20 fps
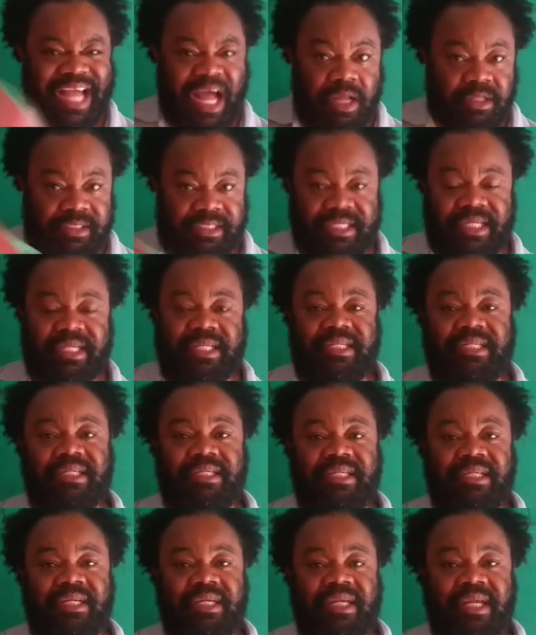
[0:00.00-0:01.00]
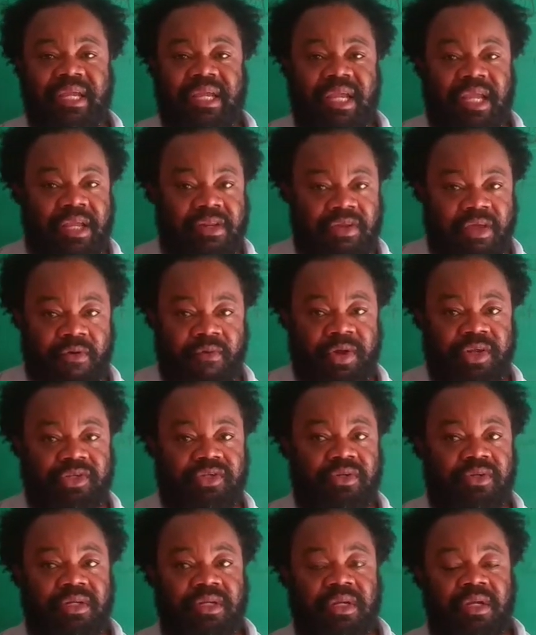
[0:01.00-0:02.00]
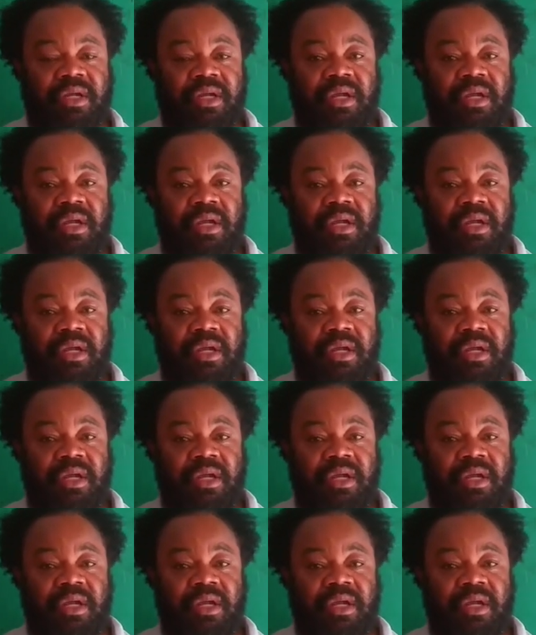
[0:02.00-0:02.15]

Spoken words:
counted in the region.